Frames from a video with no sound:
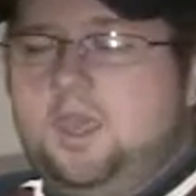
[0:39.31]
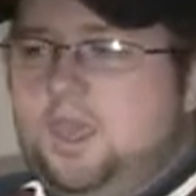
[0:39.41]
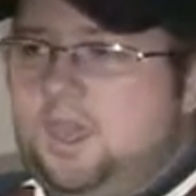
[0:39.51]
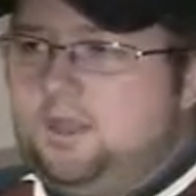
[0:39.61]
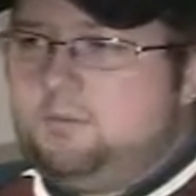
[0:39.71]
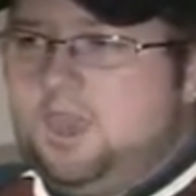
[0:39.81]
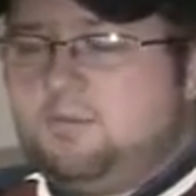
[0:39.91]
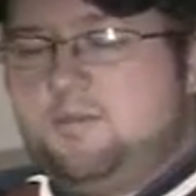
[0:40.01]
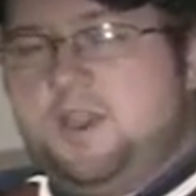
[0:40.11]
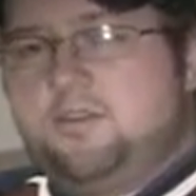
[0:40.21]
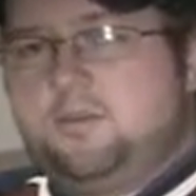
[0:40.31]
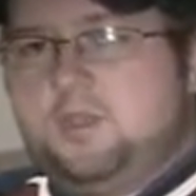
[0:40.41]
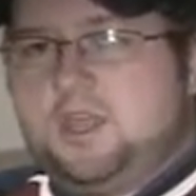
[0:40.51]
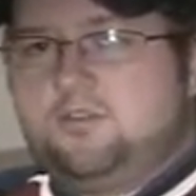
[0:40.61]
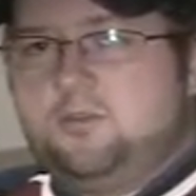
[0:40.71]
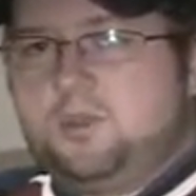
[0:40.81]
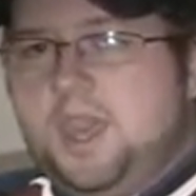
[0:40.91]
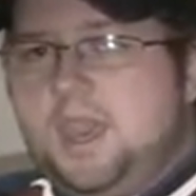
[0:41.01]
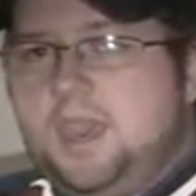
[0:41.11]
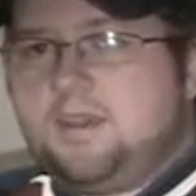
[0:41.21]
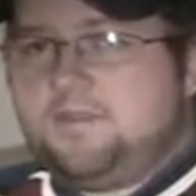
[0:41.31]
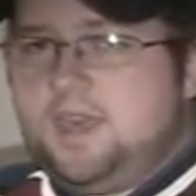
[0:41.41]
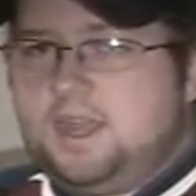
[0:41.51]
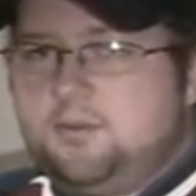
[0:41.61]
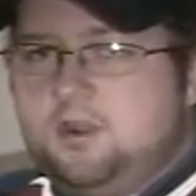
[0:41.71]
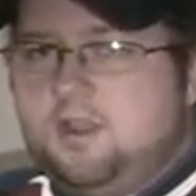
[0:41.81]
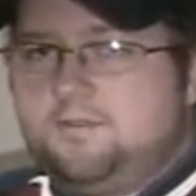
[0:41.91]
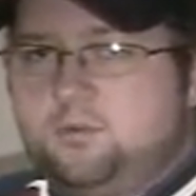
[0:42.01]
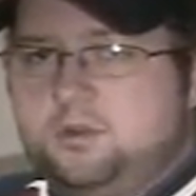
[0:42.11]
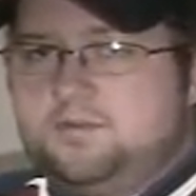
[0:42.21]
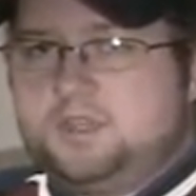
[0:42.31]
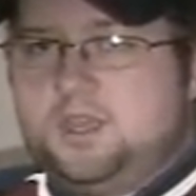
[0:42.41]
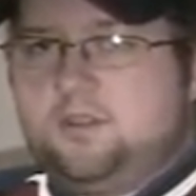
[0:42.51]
And maybe by doing that, 2K, if they had been offered, would have said